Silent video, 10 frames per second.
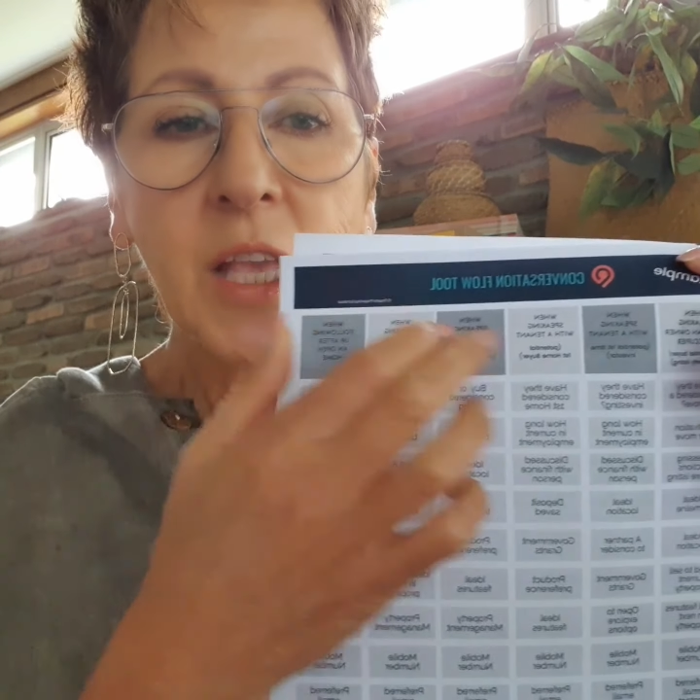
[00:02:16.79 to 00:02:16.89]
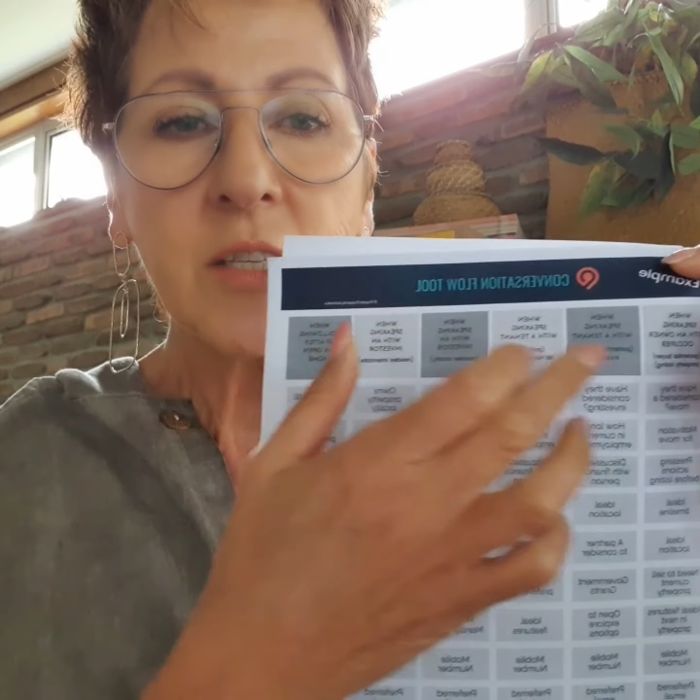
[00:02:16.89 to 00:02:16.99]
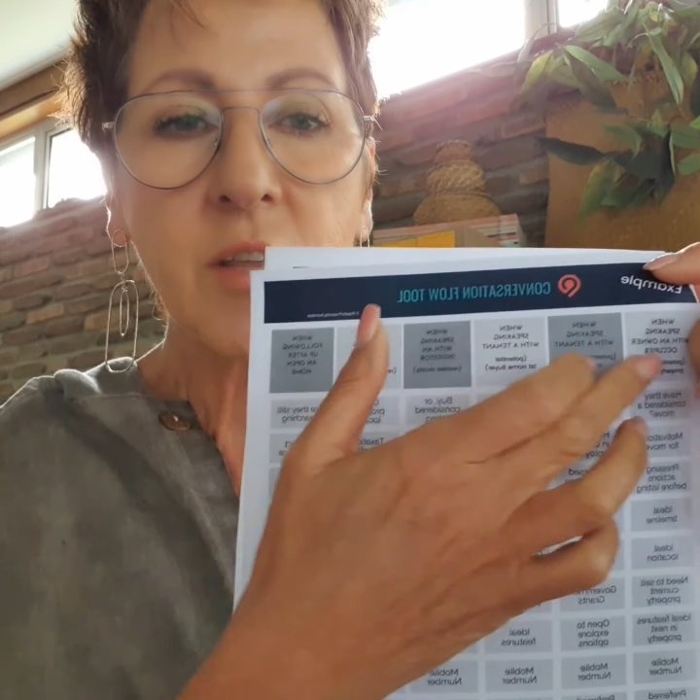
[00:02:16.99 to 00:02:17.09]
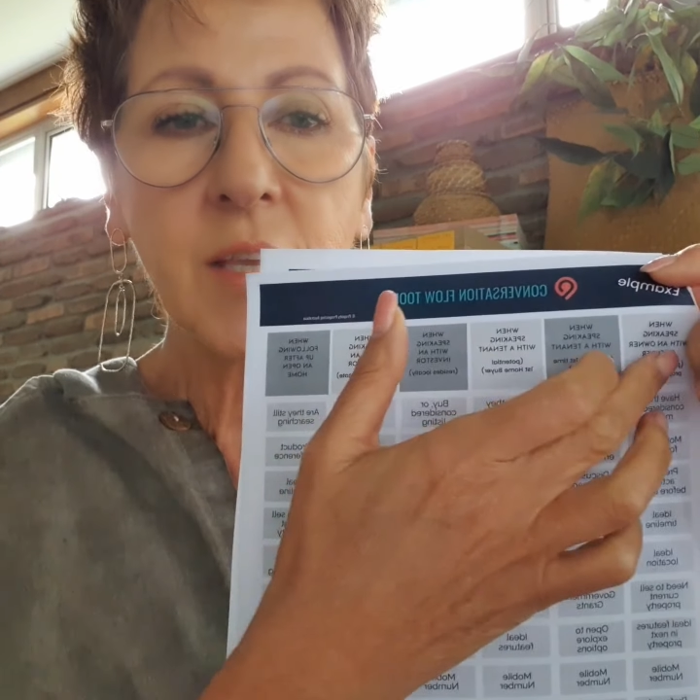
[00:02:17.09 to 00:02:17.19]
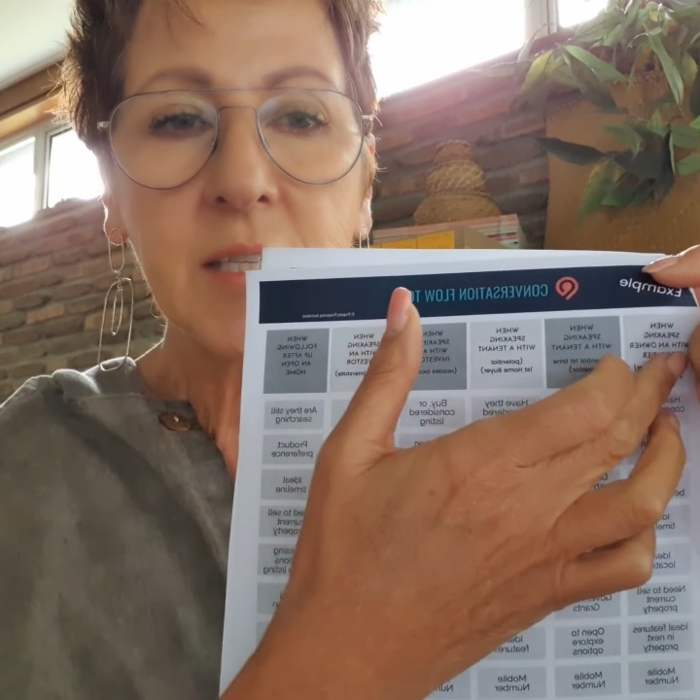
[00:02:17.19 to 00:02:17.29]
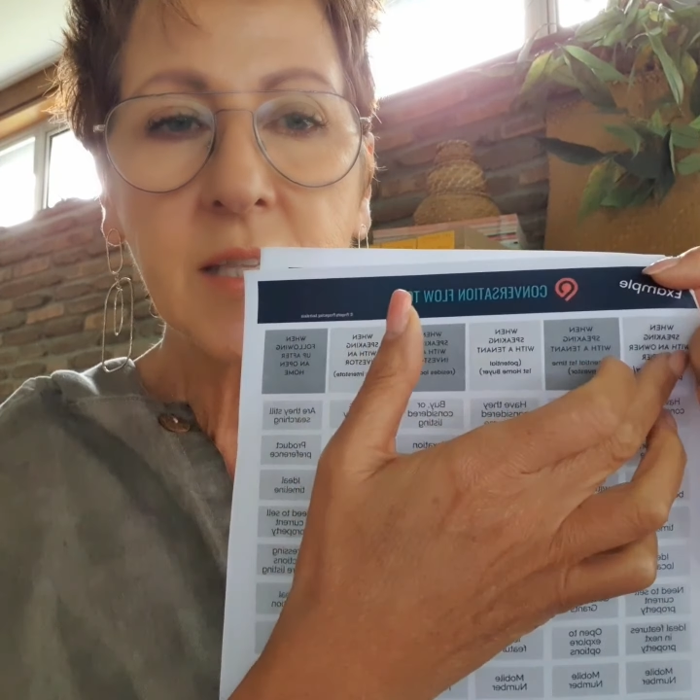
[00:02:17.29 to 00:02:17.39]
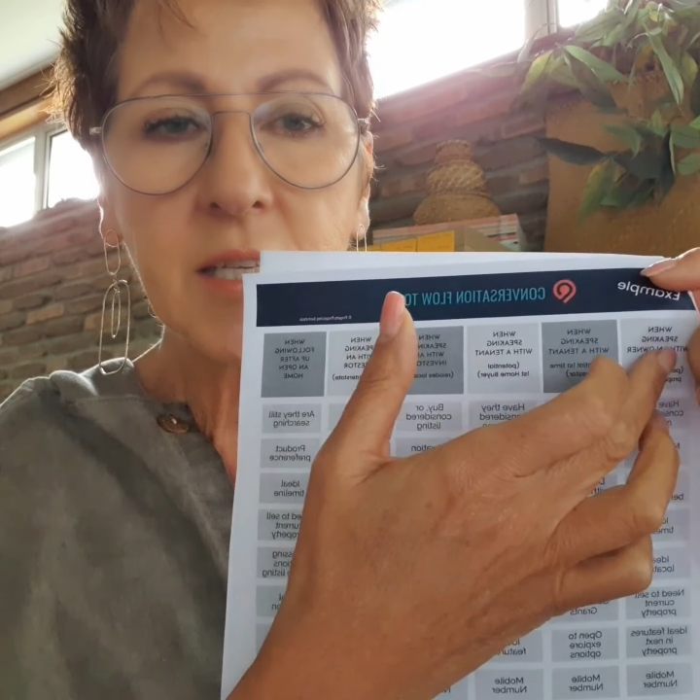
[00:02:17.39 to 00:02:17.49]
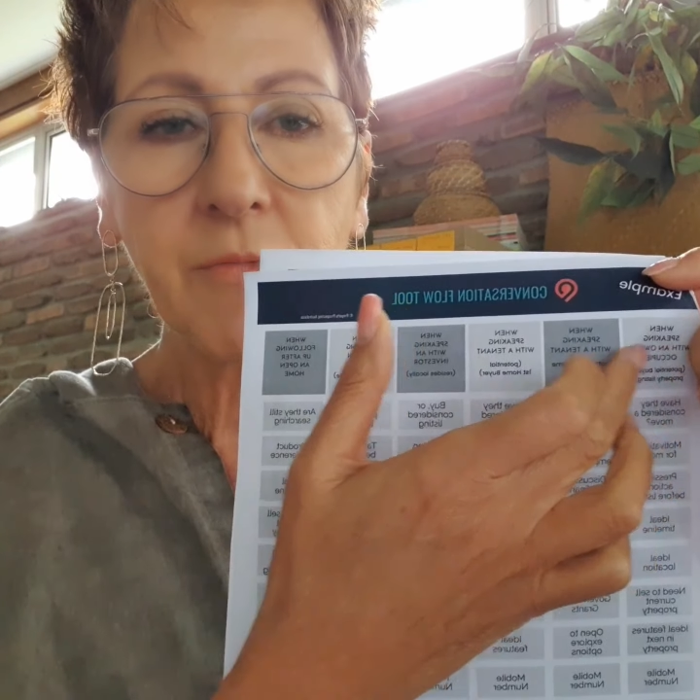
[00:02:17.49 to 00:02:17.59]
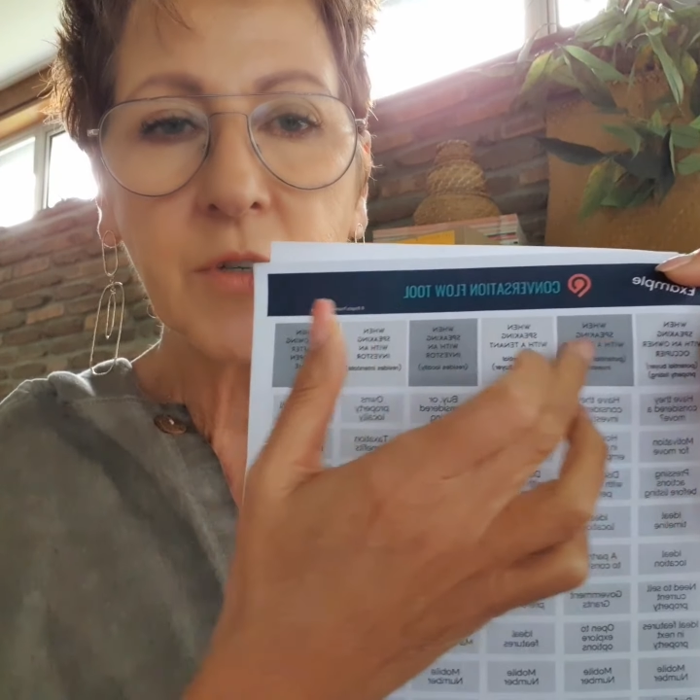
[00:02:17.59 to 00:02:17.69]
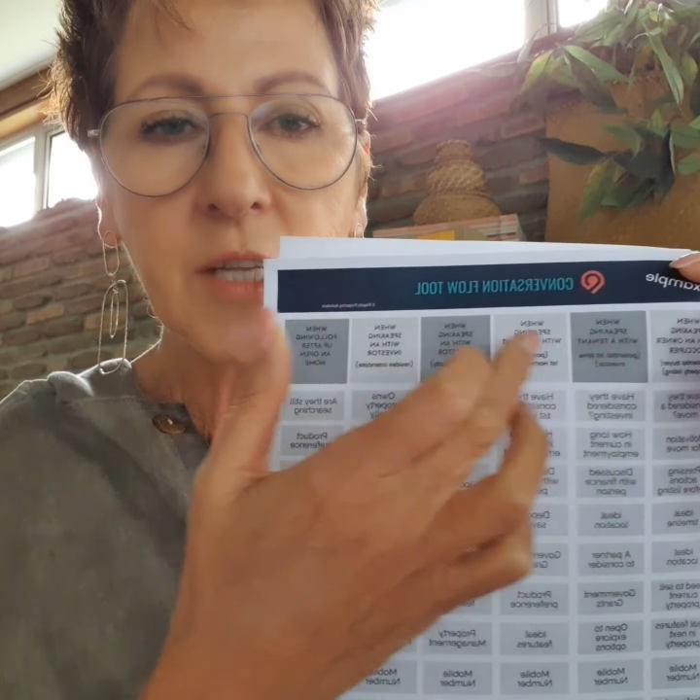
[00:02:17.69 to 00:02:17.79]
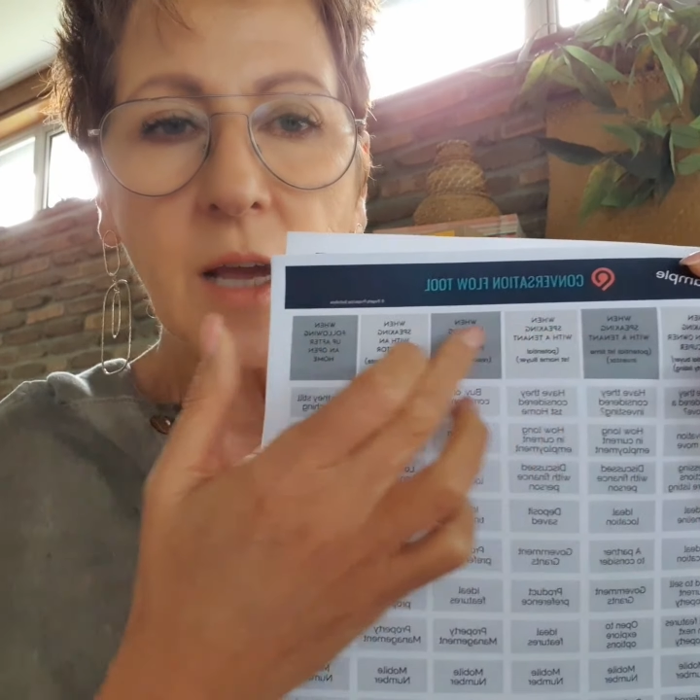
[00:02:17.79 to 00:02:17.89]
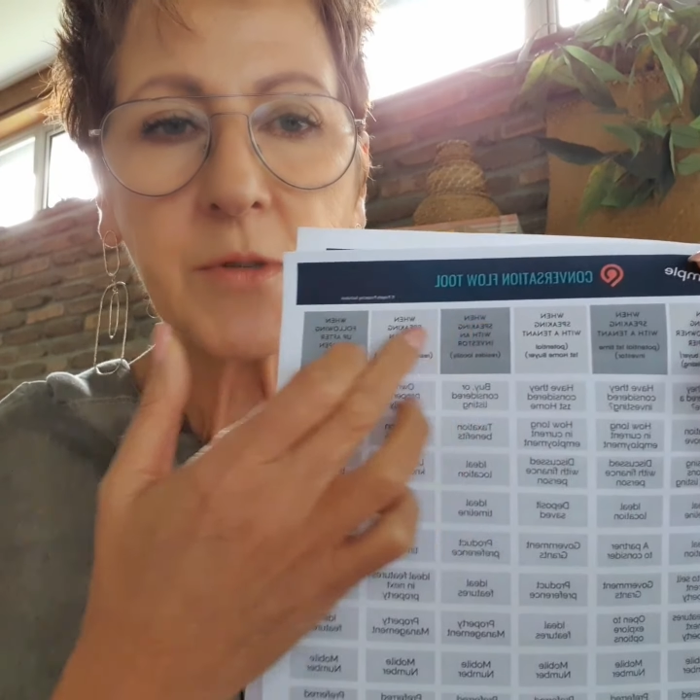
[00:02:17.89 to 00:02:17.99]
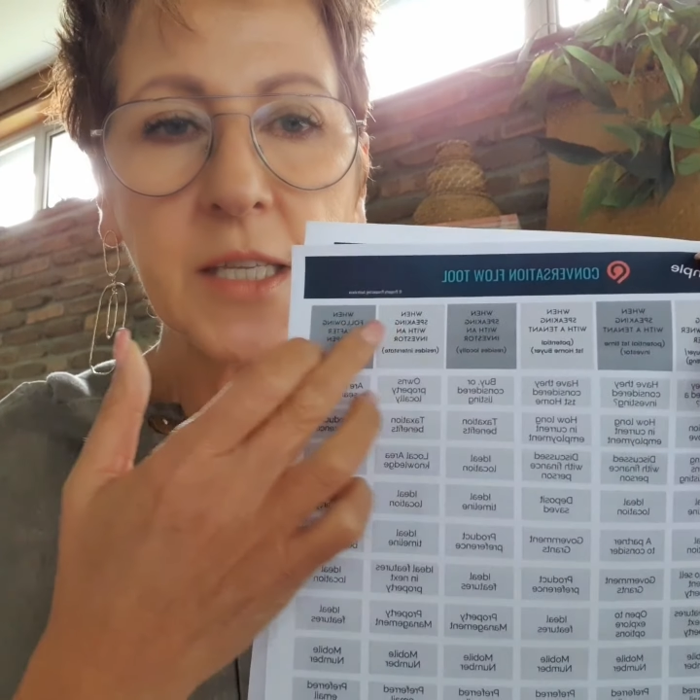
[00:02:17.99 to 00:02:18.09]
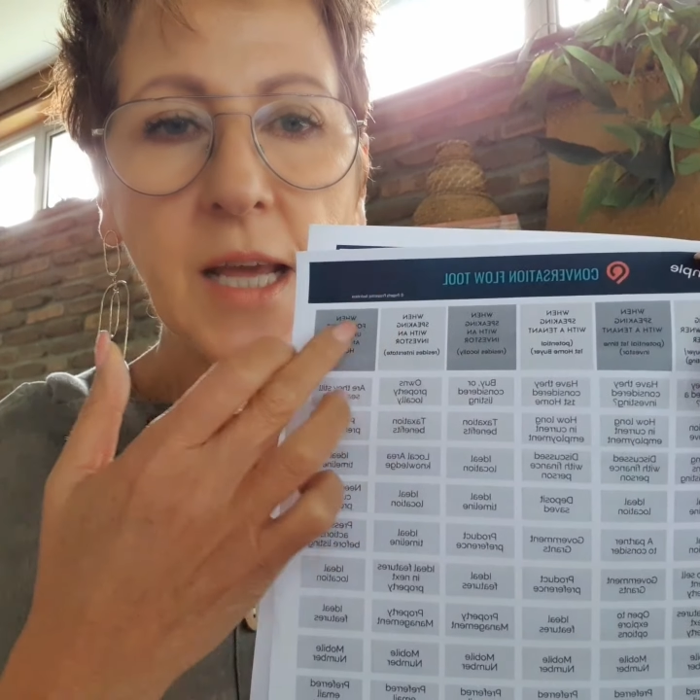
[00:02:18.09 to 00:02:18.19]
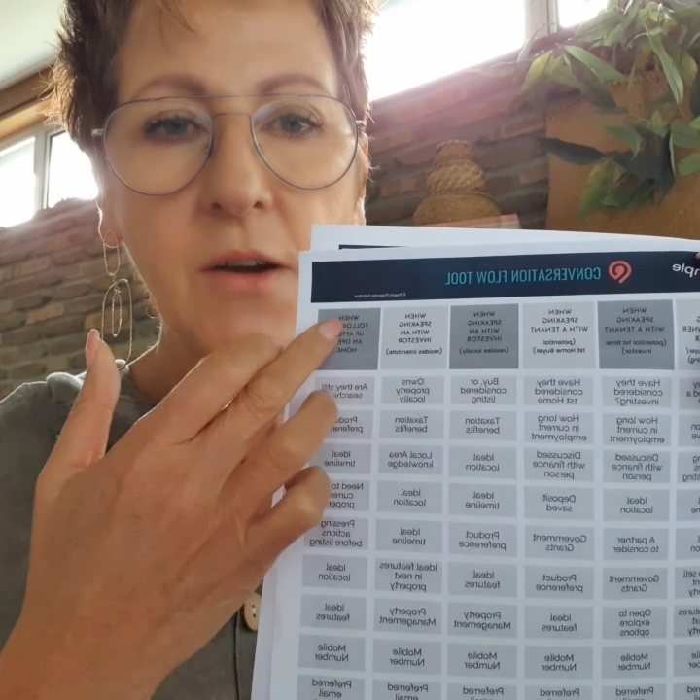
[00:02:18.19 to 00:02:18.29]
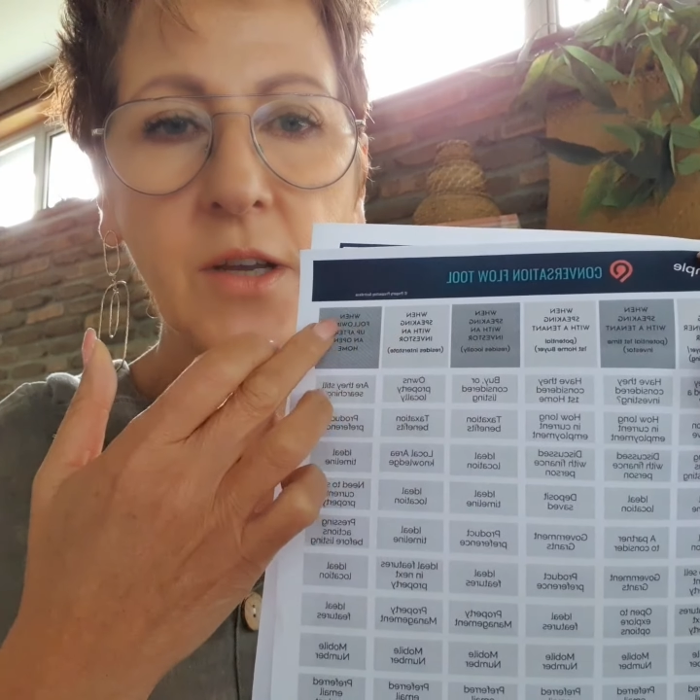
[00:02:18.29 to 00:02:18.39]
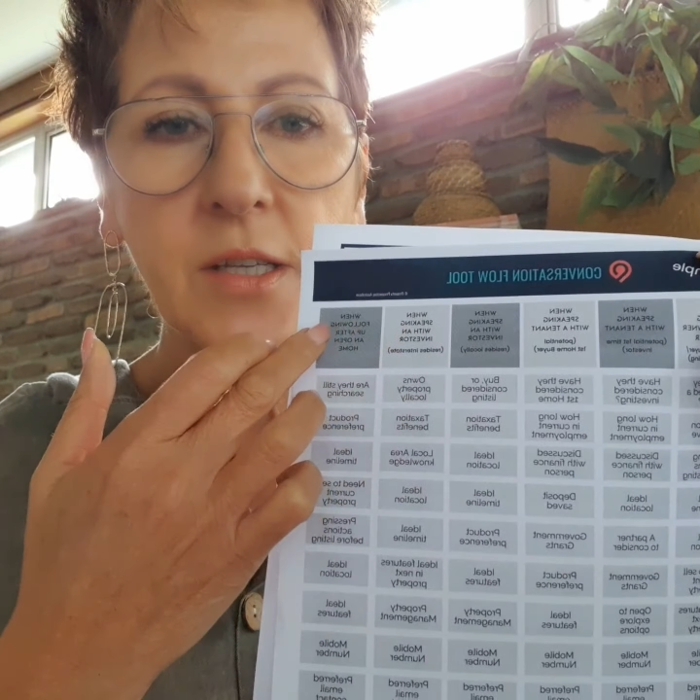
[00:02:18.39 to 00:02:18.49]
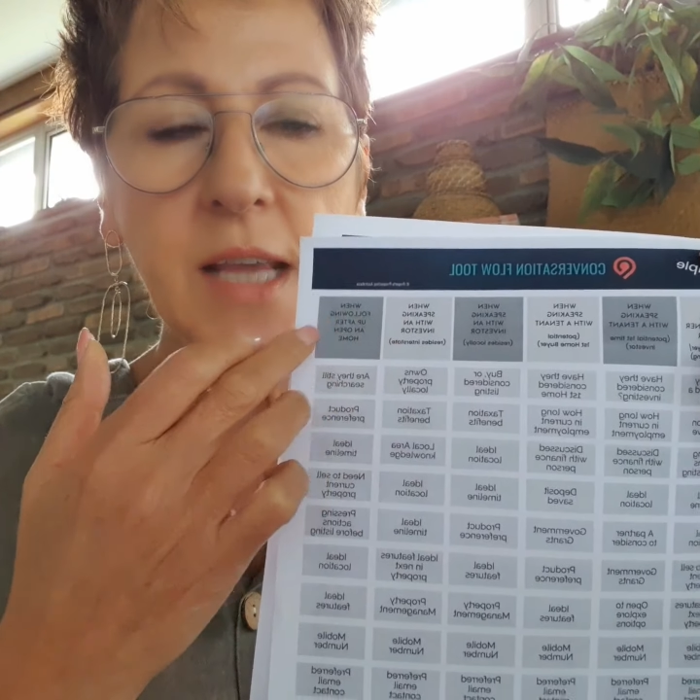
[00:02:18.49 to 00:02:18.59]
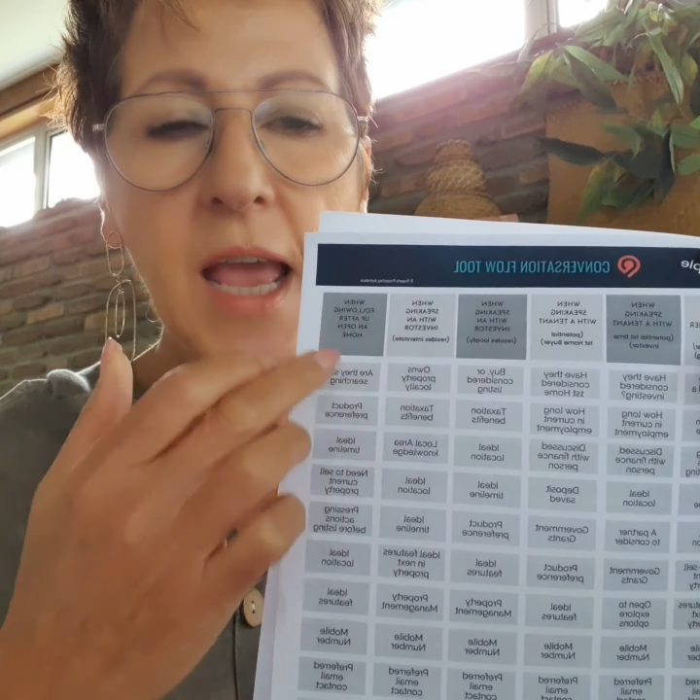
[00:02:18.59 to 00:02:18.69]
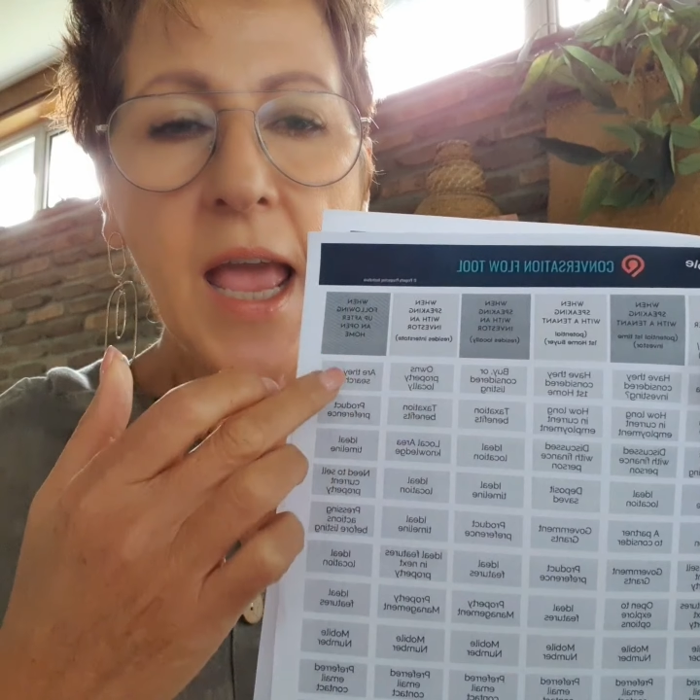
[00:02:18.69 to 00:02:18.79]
So these are the different type scenarios.